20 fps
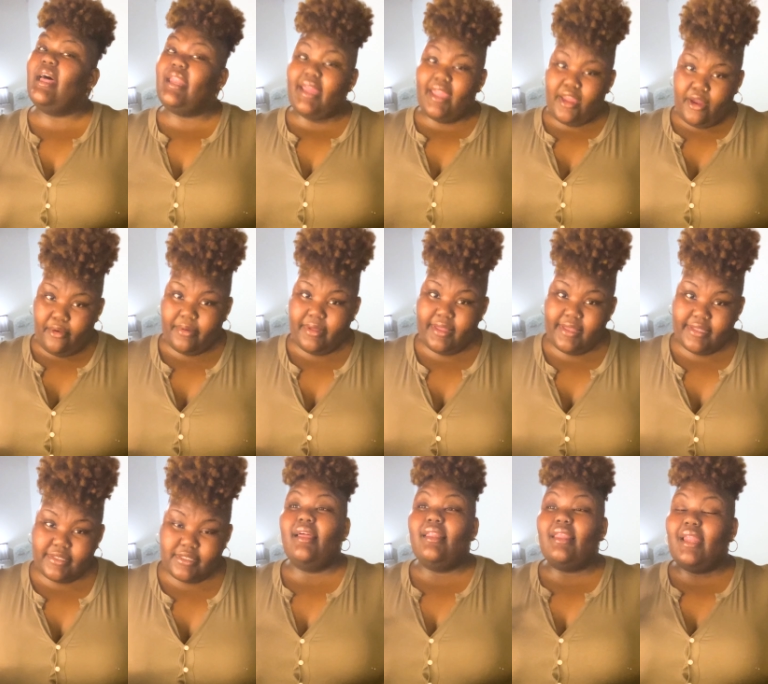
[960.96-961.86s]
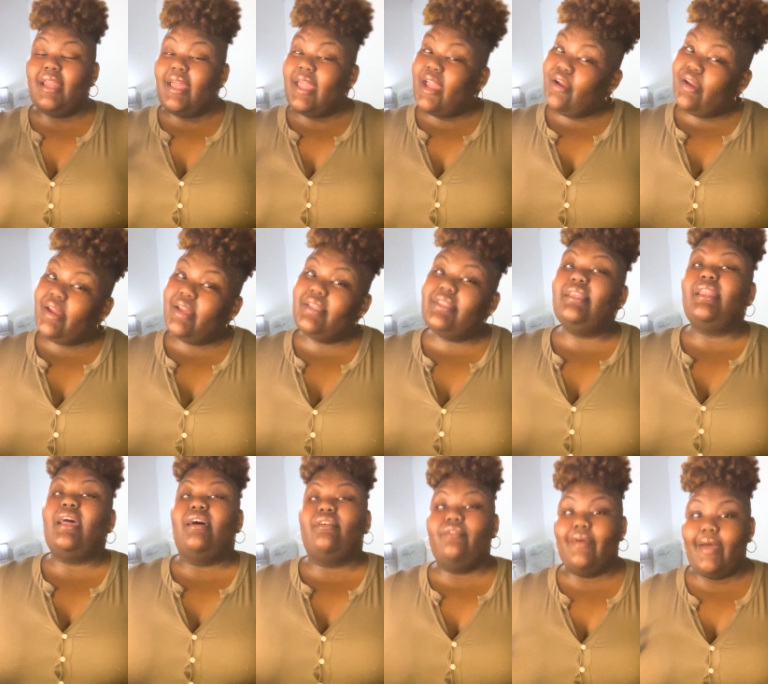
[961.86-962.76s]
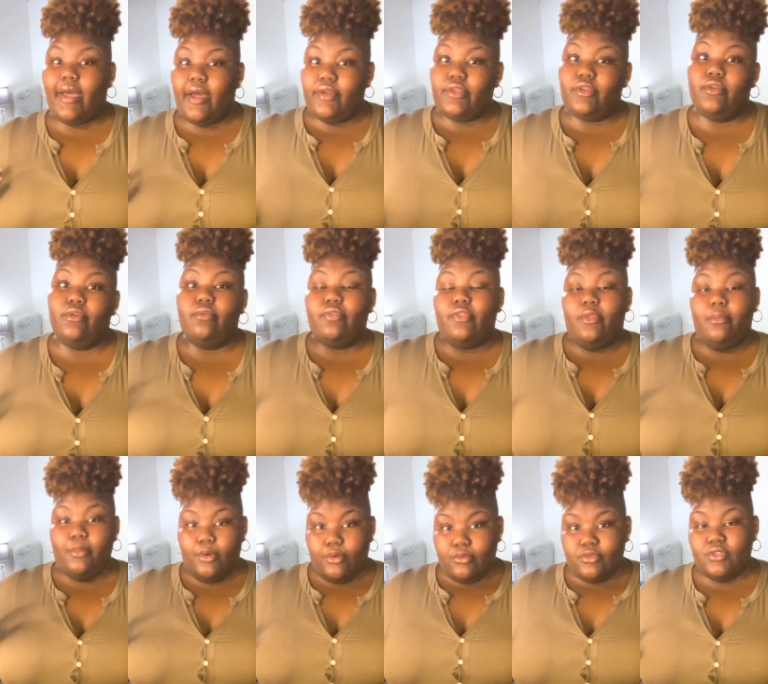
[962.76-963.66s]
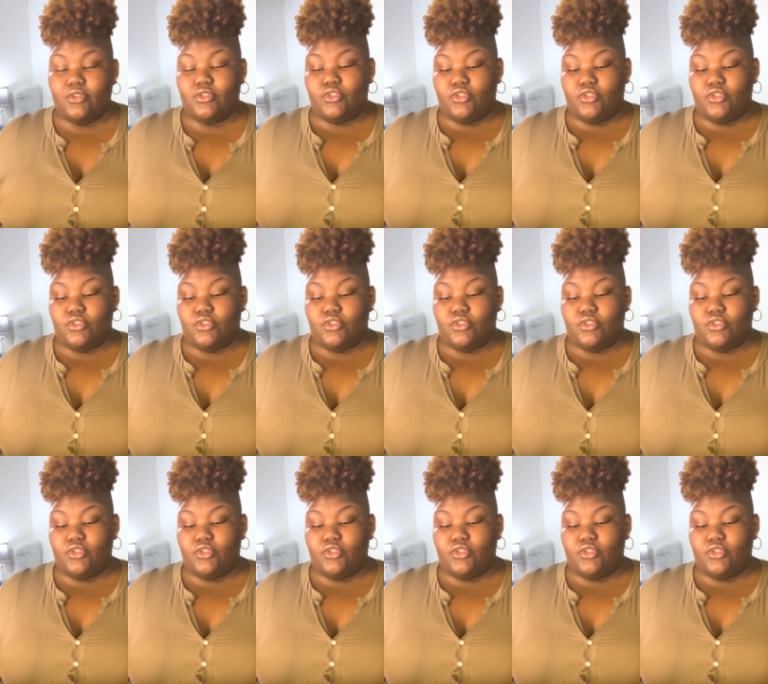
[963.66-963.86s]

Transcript: of areas that I value the most.